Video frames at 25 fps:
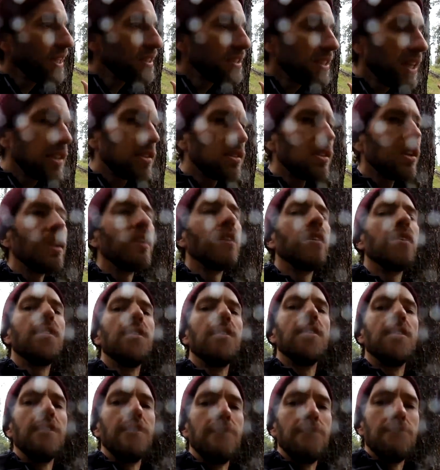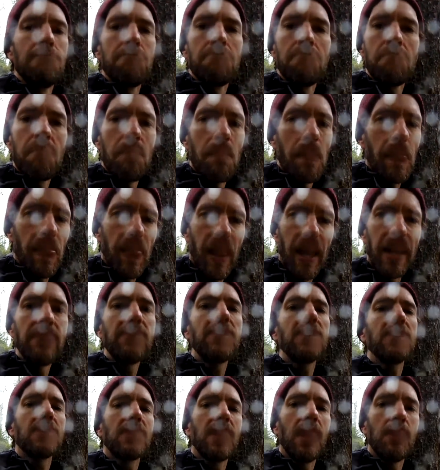etc.
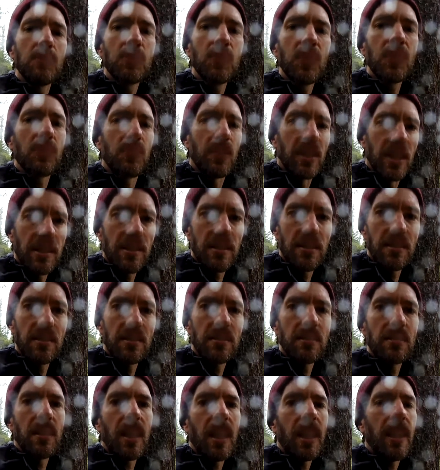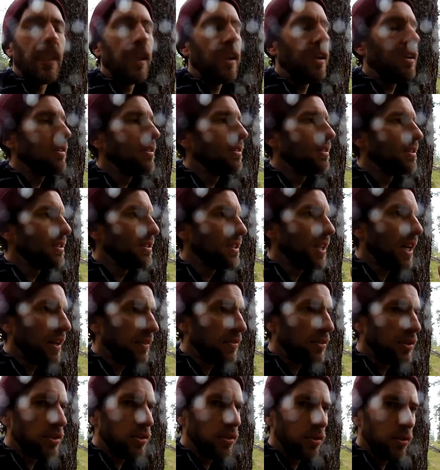Life just comes with risks, and you just
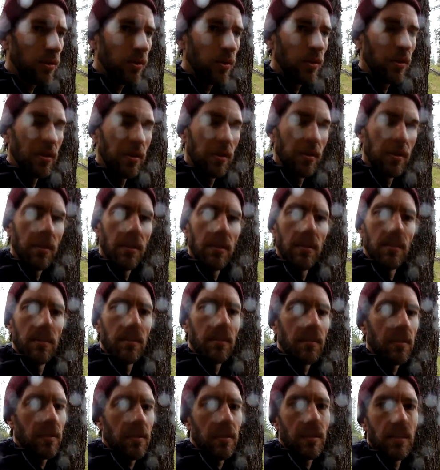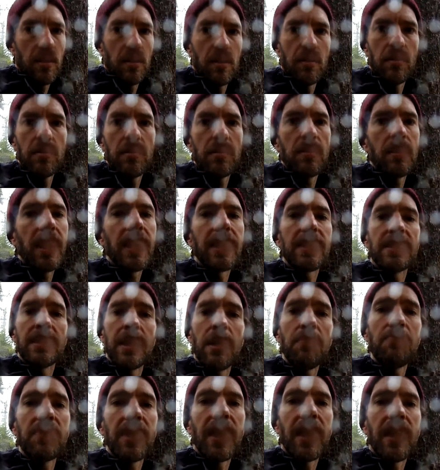have to,
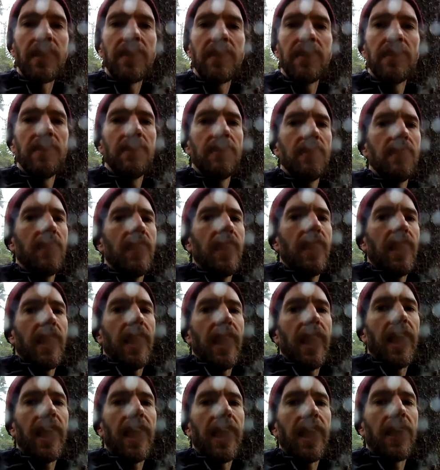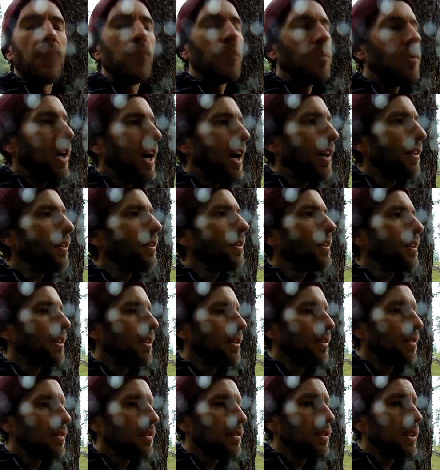accept that. And rather
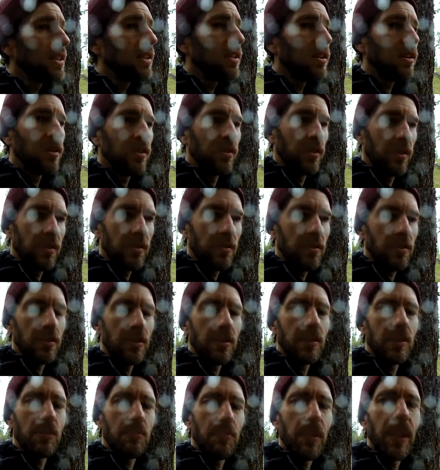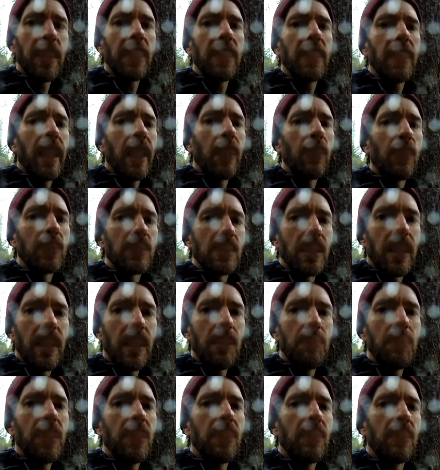than, spending our
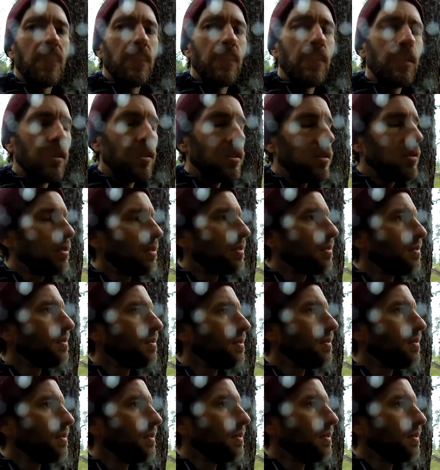time here on Earth